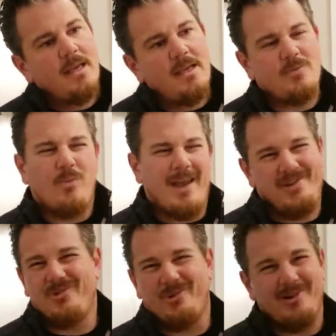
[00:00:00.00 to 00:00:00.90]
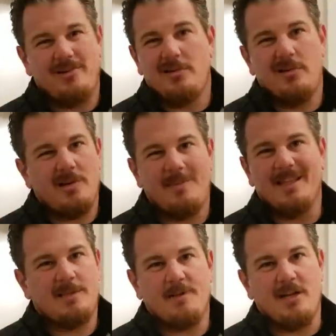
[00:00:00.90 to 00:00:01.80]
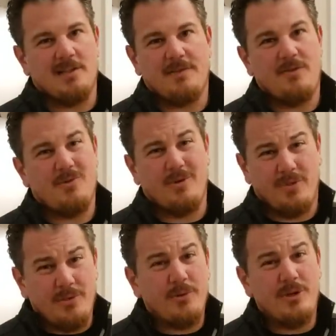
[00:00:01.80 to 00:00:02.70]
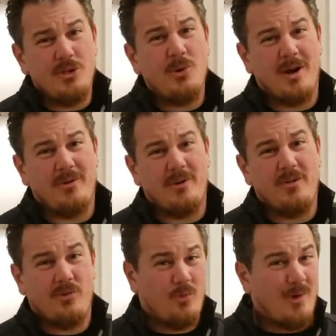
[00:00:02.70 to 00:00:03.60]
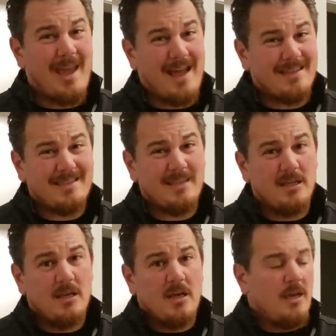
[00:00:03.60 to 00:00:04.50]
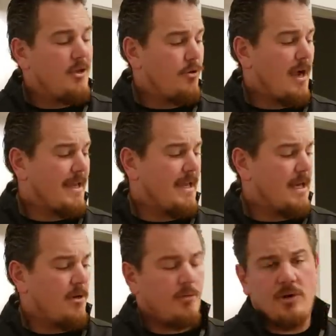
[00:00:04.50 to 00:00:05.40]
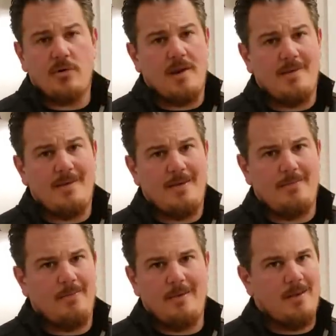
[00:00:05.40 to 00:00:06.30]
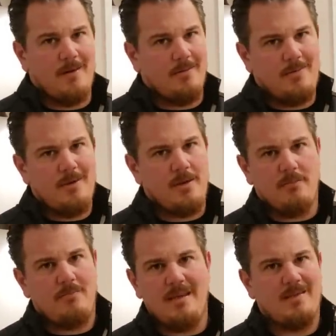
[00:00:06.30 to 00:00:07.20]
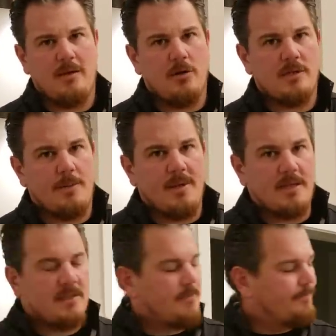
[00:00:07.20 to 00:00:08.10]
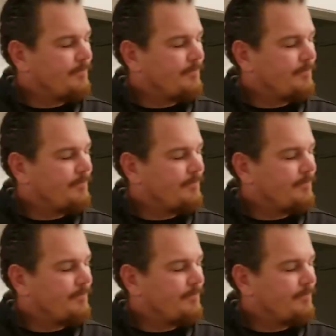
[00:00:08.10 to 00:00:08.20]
is way short. I mean, let's be honest. If you're doing a 3200 3S and you're not getting into it crazy, you know, you could easily go 10 minutes.